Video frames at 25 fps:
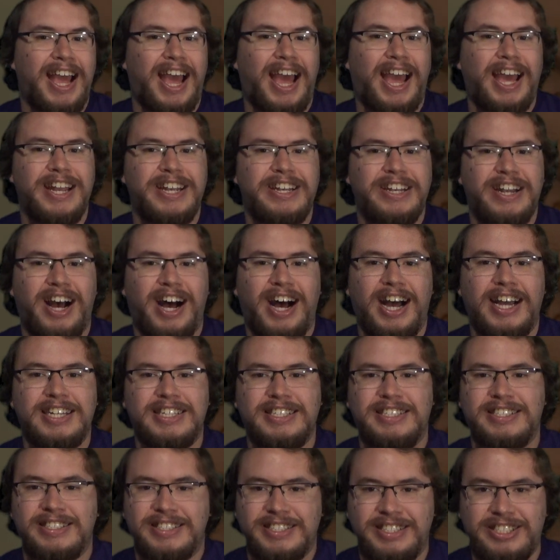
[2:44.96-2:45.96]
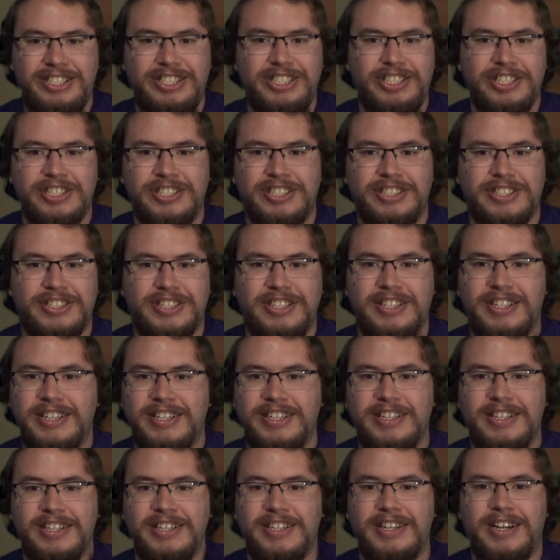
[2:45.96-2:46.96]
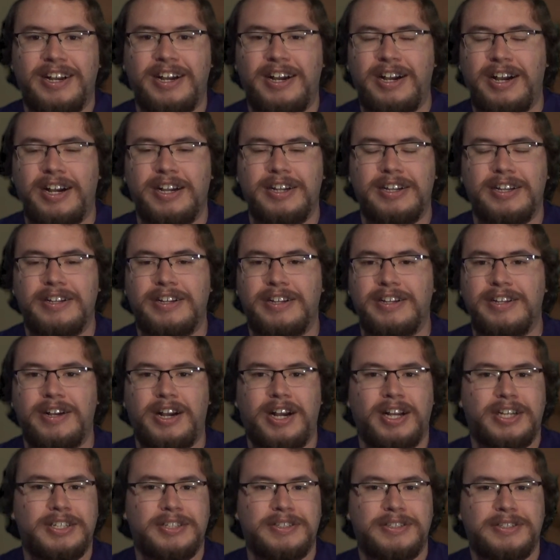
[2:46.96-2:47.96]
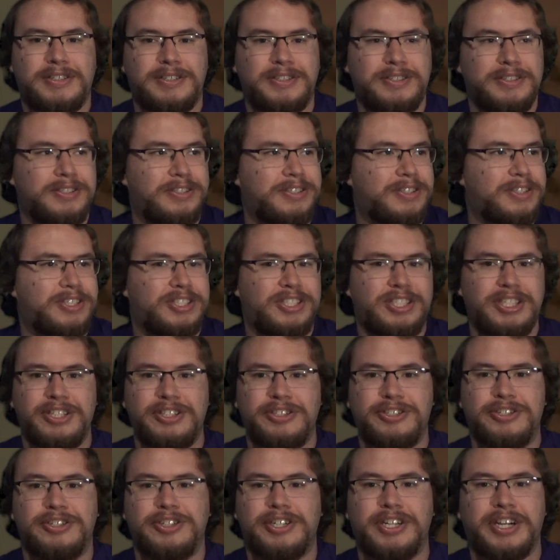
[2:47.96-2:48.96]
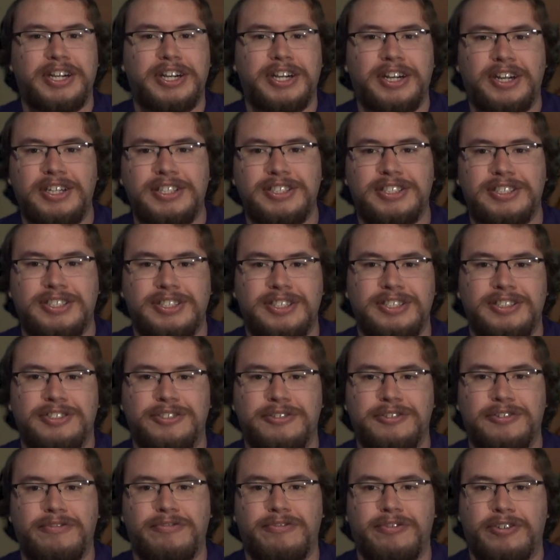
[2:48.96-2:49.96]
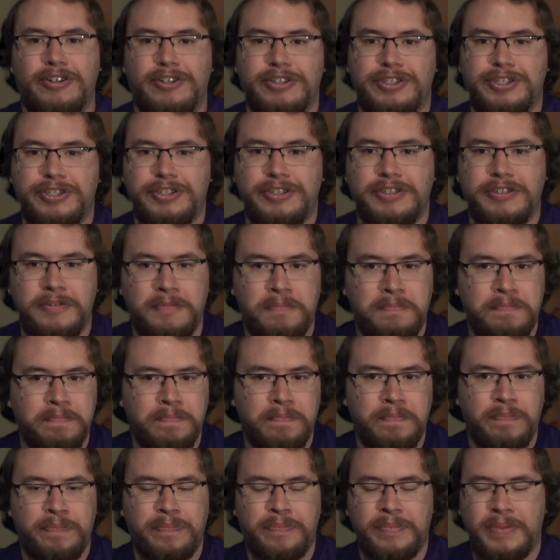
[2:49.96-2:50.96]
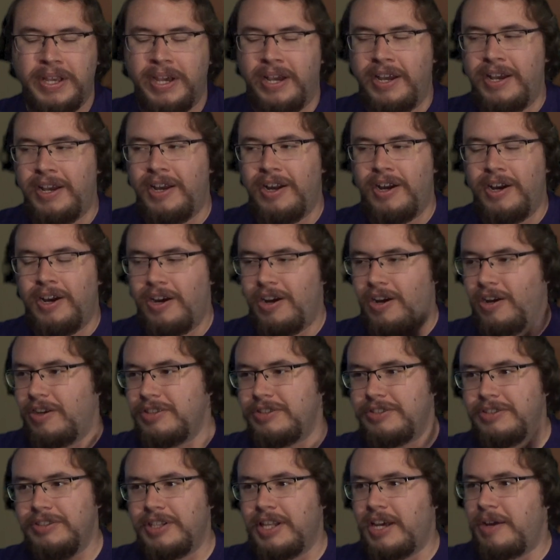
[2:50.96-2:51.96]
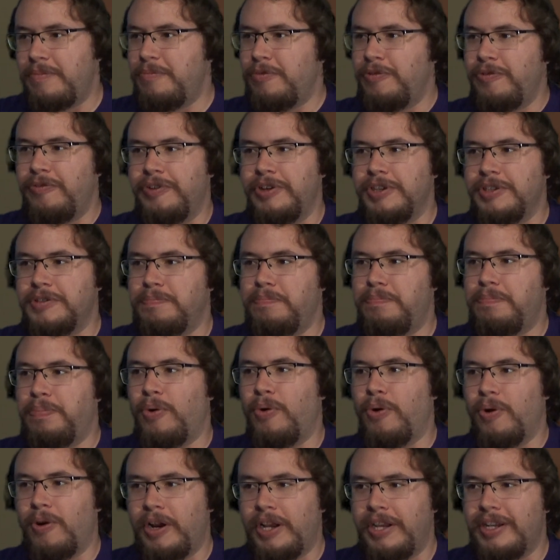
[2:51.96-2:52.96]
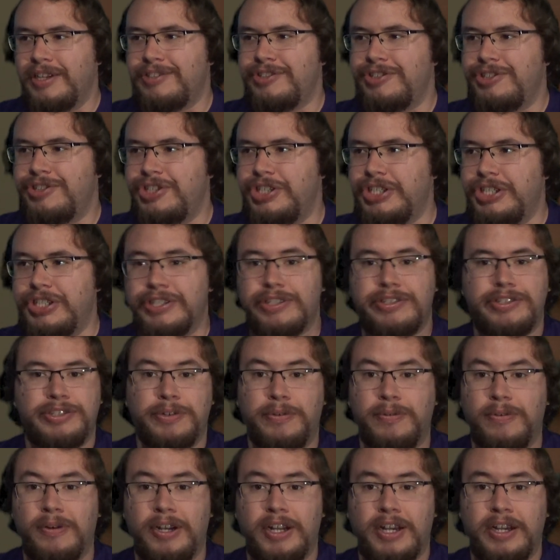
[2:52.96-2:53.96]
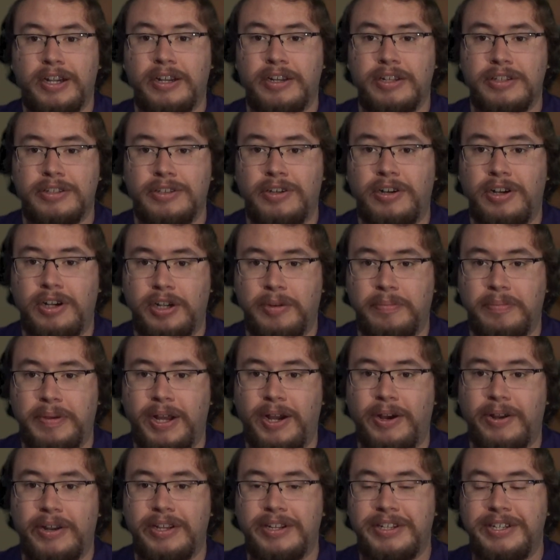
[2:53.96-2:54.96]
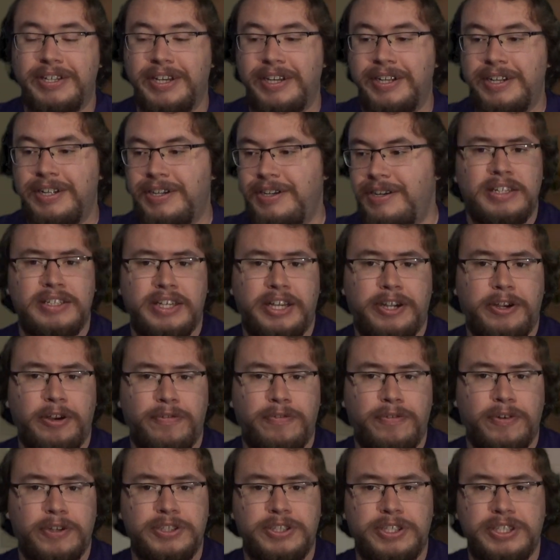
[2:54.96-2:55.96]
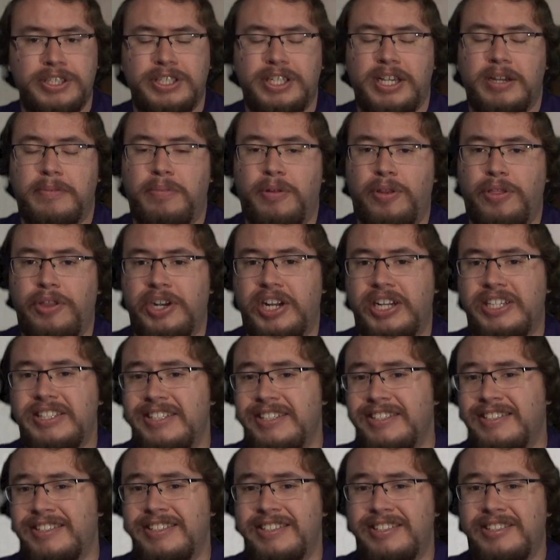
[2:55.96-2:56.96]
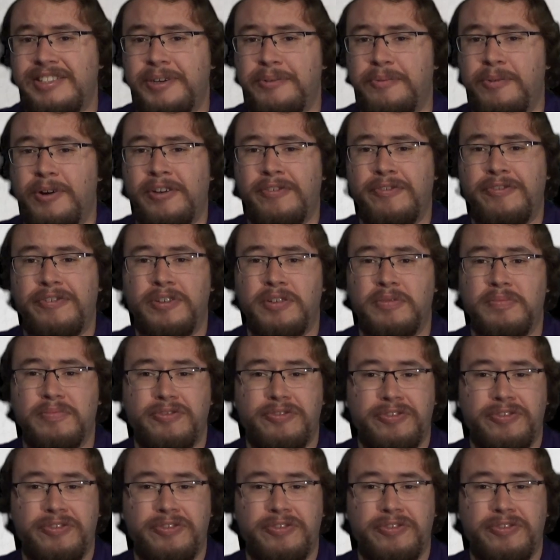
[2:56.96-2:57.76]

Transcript: and not just a, a censored and an uncensored version. Also, that movie is boring as shit, so we're not going to talk about it. Take our first example, the 1961 film